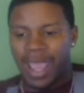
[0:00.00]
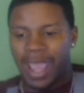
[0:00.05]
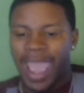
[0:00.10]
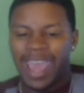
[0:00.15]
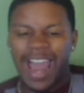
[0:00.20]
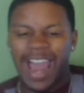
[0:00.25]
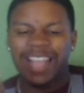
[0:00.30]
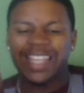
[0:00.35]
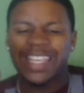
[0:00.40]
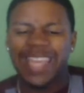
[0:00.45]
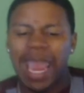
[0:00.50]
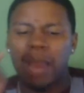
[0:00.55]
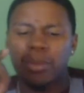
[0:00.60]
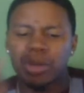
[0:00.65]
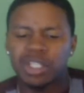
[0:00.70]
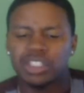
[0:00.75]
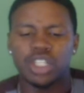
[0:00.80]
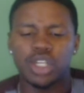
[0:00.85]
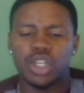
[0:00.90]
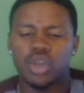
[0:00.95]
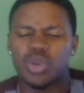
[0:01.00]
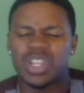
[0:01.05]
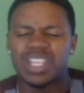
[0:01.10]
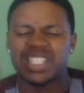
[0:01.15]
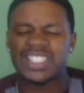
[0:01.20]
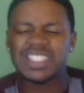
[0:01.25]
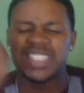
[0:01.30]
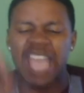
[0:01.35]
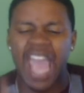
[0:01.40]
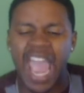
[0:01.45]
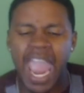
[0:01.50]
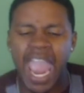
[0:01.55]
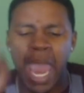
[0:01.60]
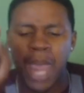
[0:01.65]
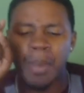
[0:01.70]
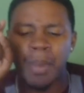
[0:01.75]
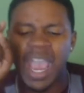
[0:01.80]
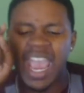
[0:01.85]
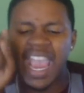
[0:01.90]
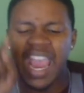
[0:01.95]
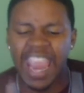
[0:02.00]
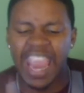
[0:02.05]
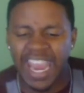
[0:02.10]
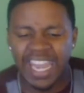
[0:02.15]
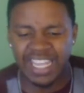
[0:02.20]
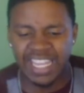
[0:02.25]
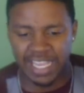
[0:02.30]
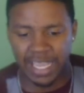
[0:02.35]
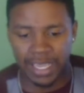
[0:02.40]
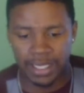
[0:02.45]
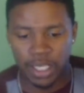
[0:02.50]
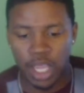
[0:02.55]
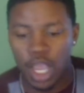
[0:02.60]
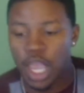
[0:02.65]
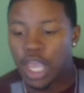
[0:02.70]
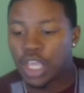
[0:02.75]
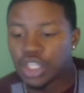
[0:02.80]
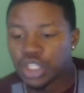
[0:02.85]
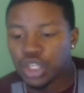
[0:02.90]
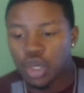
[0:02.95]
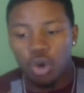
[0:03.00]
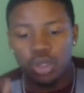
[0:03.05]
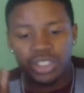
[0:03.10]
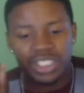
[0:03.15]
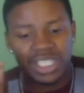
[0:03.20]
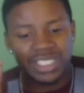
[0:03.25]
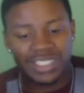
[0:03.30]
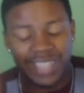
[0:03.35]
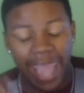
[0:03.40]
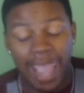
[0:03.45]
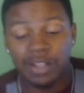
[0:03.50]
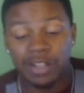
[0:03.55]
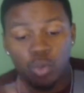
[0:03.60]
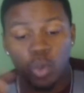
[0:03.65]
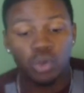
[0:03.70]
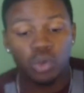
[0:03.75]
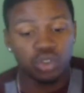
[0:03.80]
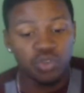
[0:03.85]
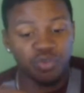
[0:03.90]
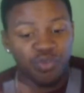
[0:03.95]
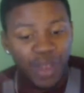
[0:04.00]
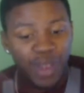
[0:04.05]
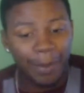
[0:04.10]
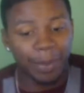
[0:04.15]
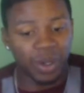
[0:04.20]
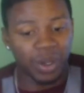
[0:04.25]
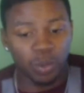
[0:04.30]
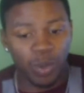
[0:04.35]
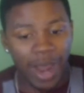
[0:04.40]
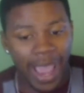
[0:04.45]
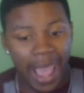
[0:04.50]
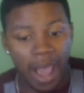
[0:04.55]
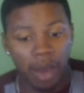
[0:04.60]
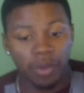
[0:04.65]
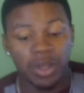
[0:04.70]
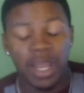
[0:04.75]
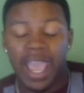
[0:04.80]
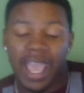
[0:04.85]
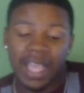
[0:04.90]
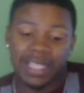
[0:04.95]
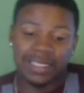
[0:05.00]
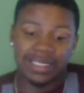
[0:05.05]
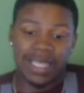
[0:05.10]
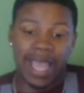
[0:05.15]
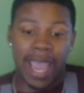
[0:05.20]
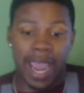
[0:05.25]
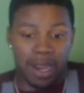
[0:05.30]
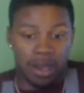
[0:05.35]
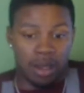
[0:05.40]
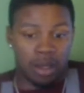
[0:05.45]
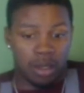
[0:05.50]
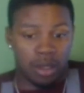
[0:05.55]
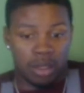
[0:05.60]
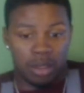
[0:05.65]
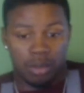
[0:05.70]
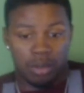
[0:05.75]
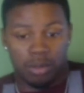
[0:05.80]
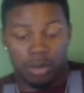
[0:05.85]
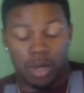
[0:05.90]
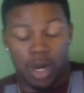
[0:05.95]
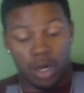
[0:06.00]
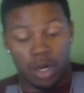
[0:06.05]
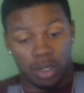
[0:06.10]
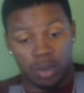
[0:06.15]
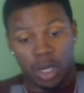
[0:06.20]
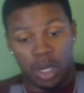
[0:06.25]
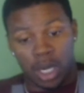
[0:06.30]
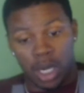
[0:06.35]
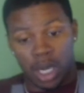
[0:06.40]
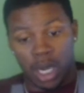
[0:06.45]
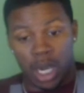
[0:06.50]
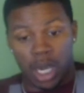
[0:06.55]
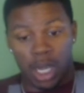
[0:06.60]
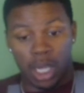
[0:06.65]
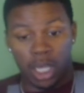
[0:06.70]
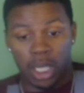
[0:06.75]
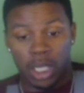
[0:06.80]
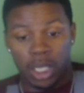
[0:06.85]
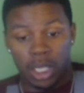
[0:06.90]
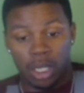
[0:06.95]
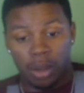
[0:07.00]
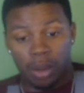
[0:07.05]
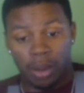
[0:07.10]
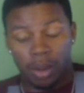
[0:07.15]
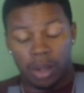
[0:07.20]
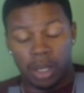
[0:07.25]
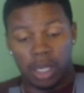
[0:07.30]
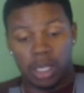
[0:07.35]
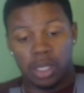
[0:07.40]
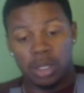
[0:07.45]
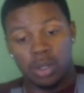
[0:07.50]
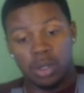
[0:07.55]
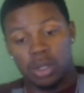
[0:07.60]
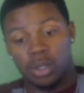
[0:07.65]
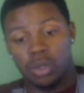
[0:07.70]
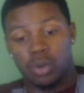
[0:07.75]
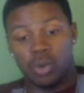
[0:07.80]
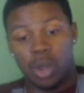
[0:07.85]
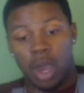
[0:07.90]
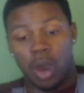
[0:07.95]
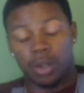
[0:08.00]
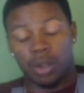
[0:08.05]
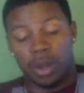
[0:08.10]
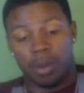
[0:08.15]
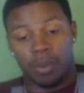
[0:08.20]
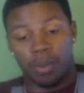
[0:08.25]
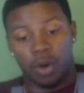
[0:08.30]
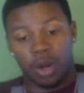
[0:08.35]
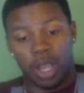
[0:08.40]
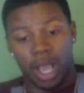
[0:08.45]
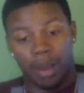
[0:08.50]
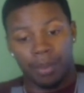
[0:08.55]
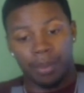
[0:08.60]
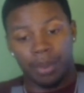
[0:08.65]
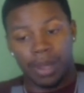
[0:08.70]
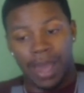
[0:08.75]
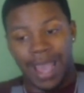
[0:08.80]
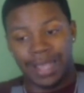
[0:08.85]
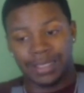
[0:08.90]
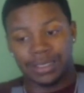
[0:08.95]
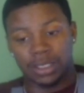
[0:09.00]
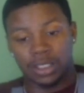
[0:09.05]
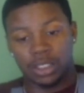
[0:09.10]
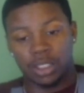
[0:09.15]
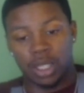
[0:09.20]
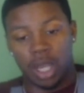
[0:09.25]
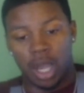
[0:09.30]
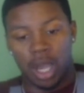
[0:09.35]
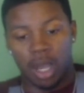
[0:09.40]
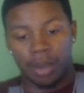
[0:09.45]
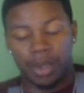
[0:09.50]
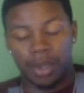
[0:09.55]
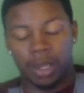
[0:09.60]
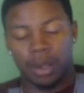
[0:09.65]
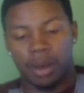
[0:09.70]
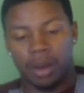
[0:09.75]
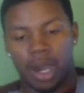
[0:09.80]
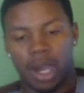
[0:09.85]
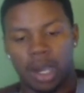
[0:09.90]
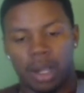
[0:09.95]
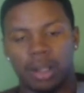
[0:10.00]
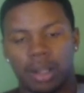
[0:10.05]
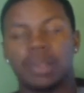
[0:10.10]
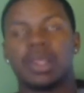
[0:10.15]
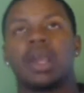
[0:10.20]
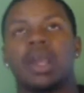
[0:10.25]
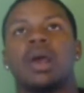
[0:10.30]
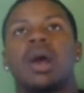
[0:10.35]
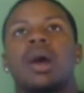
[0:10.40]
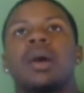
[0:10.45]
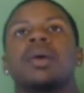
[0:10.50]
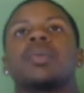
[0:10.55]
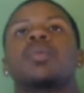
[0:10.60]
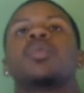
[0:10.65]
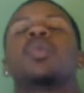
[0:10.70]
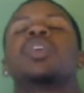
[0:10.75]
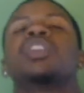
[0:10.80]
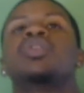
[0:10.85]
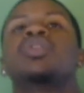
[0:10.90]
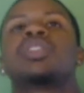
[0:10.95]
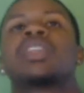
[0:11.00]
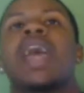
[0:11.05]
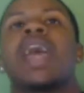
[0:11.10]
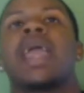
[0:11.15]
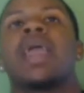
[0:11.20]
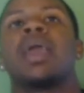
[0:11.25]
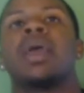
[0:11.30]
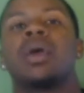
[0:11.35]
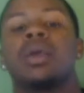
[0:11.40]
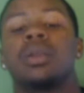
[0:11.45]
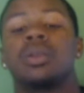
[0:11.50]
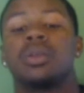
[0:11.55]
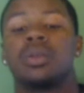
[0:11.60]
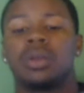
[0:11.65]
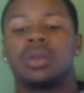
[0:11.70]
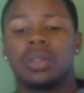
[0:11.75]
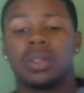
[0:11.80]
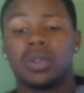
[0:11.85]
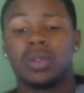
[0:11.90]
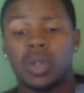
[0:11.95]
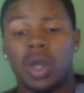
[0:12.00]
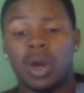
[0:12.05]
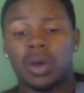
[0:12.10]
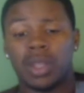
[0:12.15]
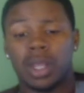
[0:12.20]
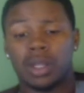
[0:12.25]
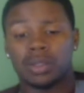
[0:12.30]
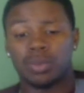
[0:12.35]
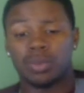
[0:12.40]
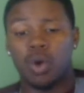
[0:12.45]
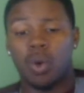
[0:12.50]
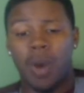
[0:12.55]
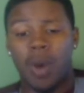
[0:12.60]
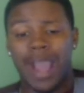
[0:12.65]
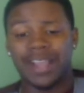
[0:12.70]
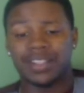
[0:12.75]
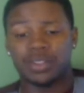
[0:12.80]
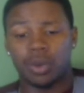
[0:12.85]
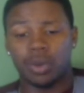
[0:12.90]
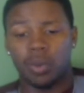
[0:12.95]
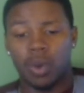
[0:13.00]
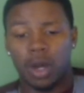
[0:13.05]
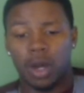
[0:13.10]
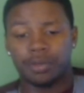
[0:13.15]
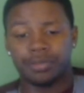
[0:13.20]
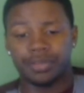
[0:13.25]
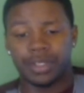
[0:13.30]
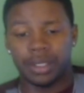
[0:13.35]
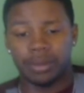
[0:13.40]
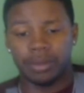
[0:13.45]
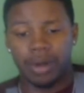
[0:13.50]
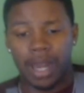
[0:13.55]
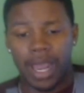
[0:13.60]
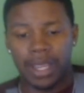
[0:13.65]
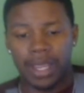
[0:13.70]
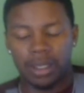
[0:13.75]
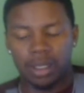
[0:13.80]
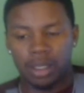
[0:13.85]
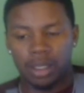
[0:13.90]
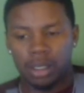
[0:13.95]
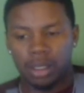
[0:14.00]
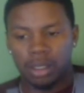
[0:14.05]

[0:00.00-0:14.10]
And I guarantee you the same idiot uses that, will flip it around and say, well, you know there are more blacks and when you say, you know there's more whites on welfare, right?